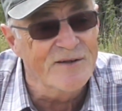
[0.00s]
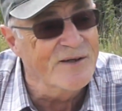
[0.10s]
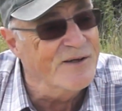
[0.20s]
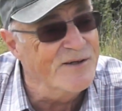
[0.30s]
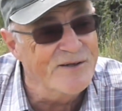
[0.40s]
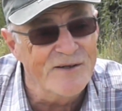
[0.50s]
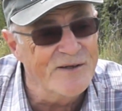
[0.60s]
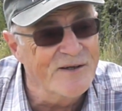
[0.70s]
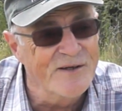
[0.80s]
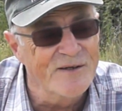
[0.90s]

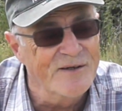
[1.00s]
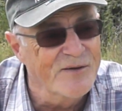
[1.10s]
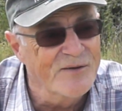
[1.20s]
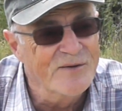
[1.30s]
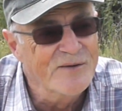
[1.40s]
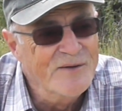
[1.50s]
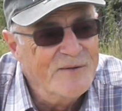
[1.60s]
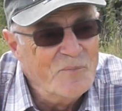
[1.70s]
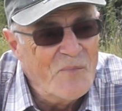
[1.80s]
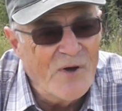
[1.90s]
And
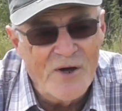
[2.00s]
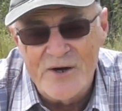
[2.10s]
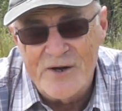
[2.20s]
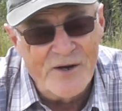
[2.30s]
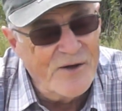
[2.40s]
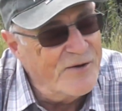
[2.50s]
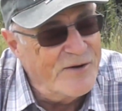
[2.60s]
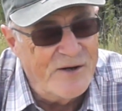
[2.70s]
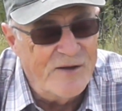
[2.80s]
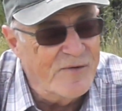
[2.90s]
I don't know. I
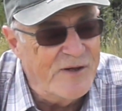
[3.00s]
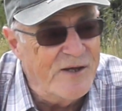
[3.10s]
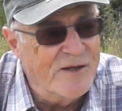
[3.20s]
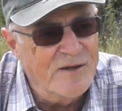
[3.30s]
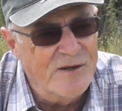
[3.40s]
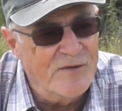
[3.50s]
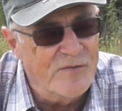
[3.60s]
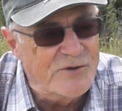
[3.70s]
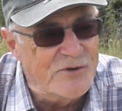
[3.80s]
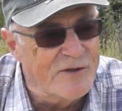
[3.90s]
don't even hear the
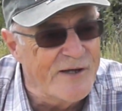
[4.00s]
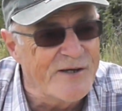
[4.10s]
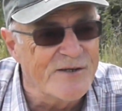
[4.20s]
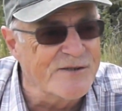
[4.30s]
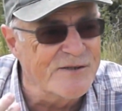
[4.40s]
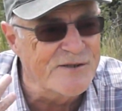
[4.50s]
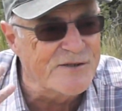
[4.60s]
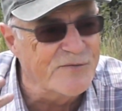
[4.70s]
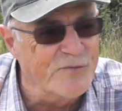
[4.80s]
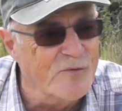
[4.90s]
individual letters. It
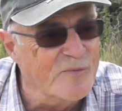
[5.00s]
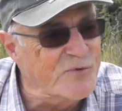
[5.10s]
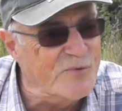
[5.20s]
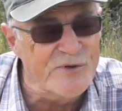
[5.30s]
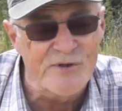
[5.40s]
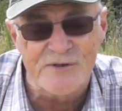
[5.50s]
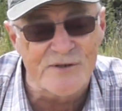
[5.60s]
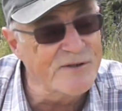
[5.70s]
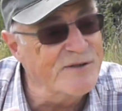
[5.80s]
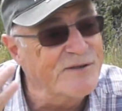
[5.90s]
just forms words,
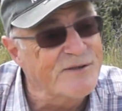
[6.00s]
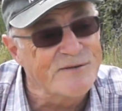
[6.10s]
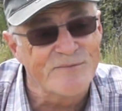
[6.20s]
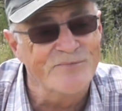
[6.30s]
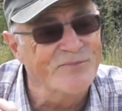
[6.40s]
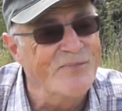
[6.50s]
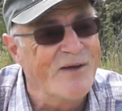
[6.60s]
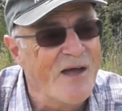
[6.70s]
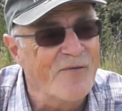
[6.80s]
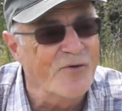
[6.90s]
and you just
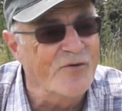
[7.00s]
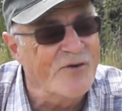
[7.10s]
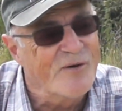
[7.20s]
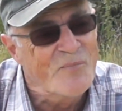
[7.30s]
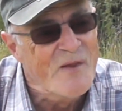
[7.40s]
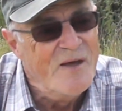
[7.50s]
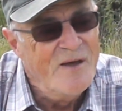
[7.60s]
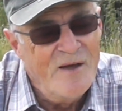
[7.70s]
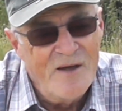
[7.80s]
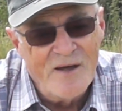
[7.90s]
have a good time.
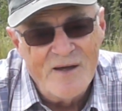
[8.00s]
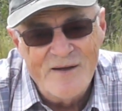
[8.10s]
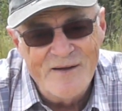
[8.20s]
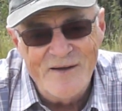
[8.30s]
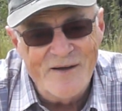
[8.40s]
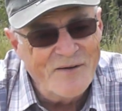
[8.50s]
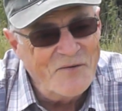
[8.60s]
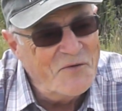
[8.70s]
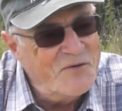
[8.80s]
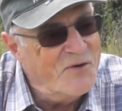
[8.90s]
Yeah,
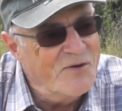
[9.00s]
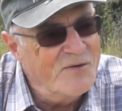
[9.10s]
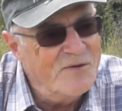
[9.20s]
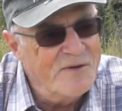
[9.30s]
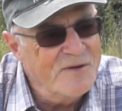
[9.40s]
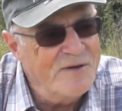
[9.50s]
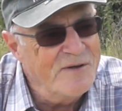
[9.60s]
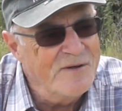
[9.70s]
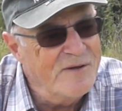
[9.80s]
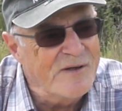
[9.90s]
in the
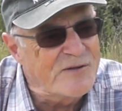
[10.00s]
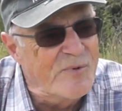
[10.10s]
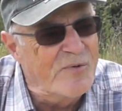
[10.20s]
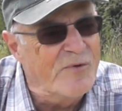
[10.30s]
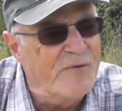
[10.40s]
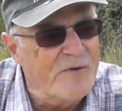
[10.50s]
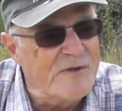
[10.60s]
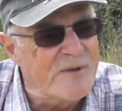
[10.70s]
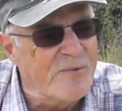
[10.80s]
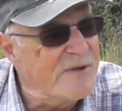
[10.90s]
next minute we
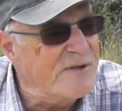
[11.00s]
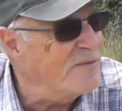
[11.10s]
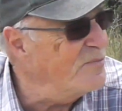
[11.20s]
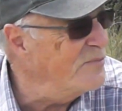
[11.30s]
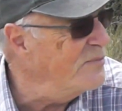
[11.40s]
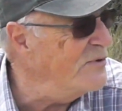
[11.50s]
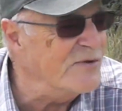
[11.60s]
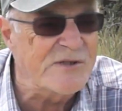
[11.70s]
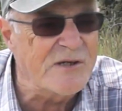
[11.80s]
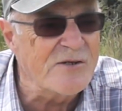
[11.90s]
find somebody just
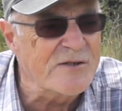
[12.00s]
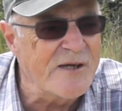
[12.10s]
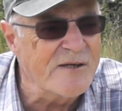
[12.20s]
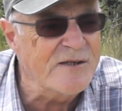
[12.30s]
doing slow scan